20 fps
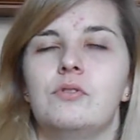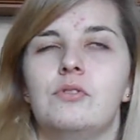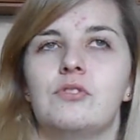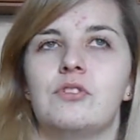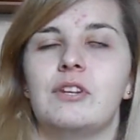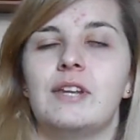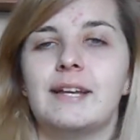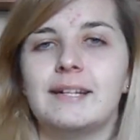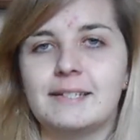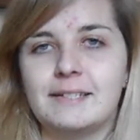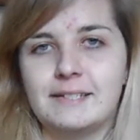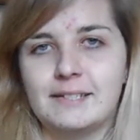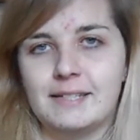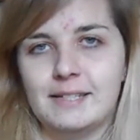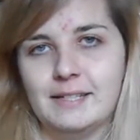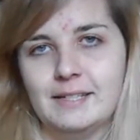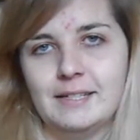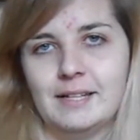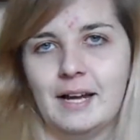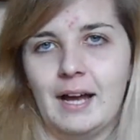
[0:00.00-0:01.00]
the next
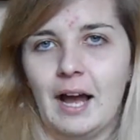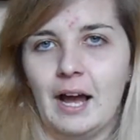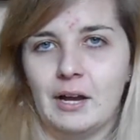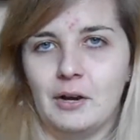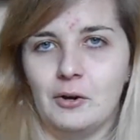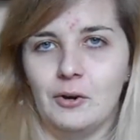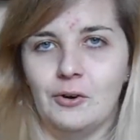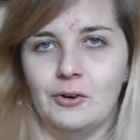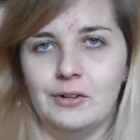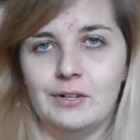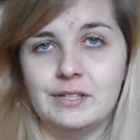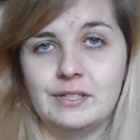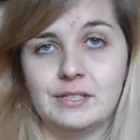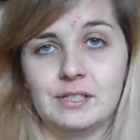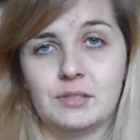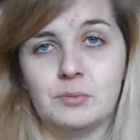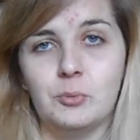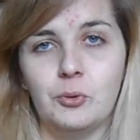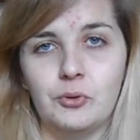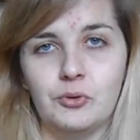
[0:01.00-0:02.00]
thing I got is a
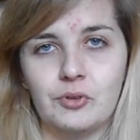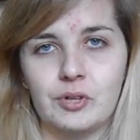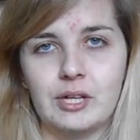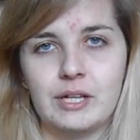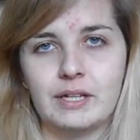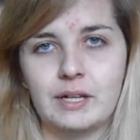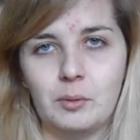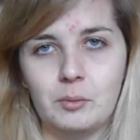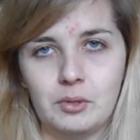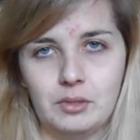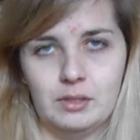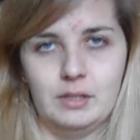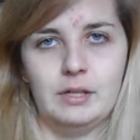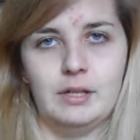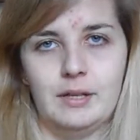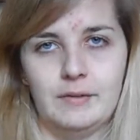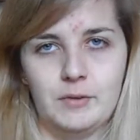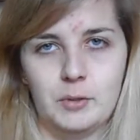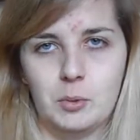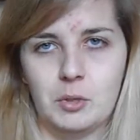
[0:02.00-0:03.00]
small thing, and I will
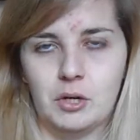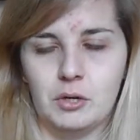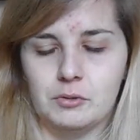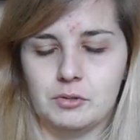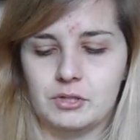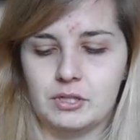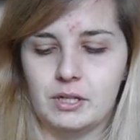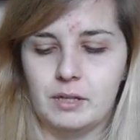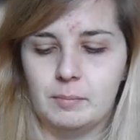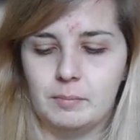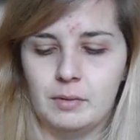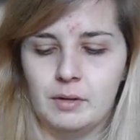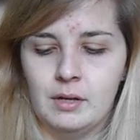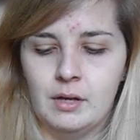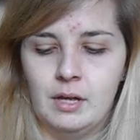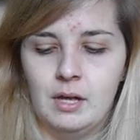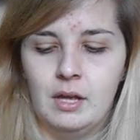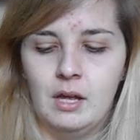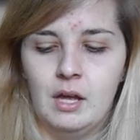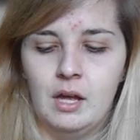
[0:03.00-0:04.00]
give you a close-up.
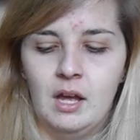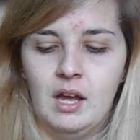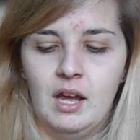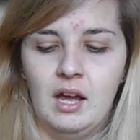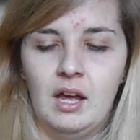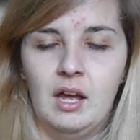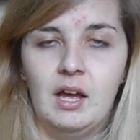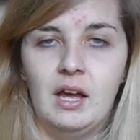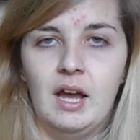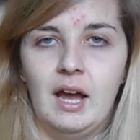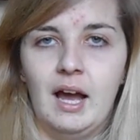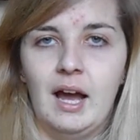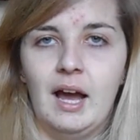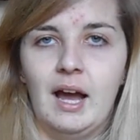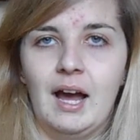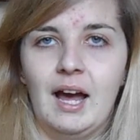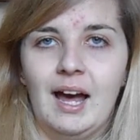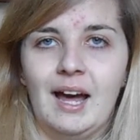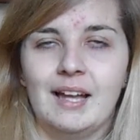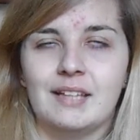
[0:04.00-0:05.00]

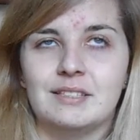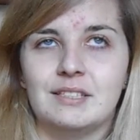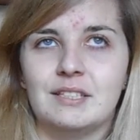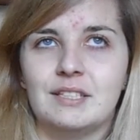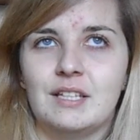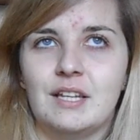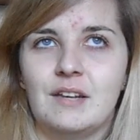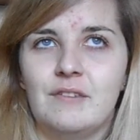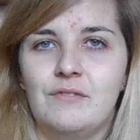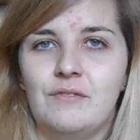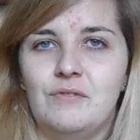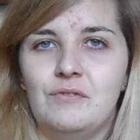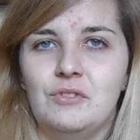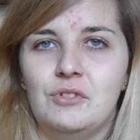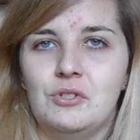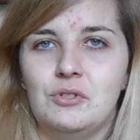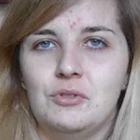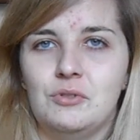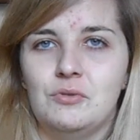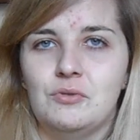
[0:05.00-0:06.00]
And if
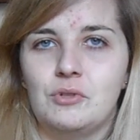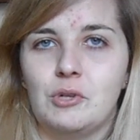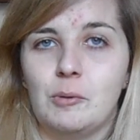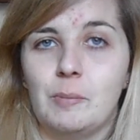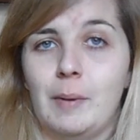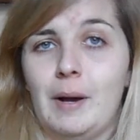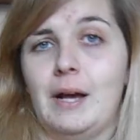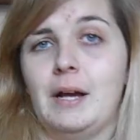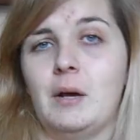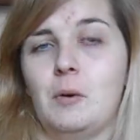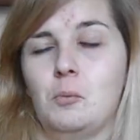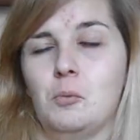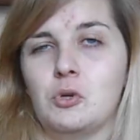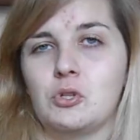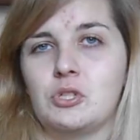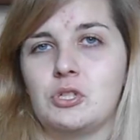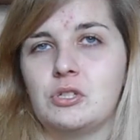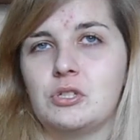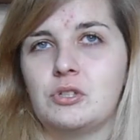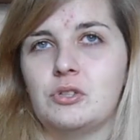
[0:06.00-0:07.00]
you go back and
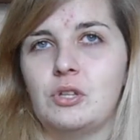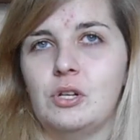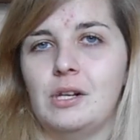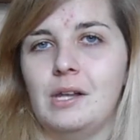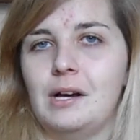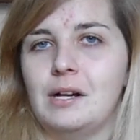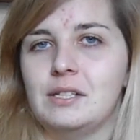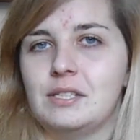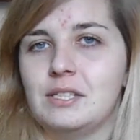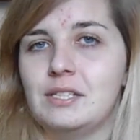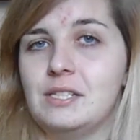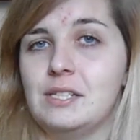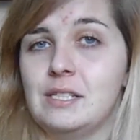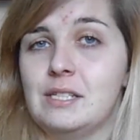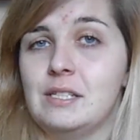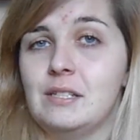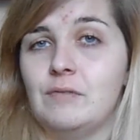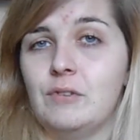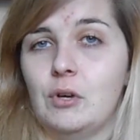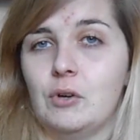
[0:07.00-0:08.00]
watch the last
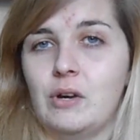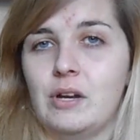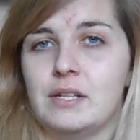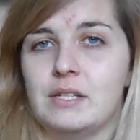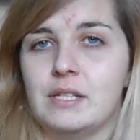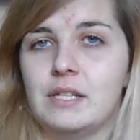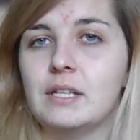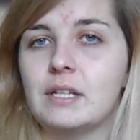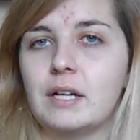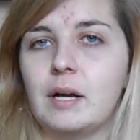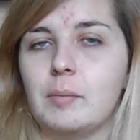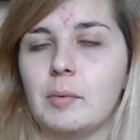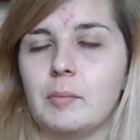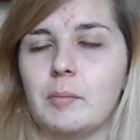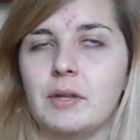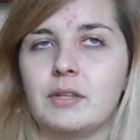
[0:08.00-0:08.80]
Disney vlog I did a couple of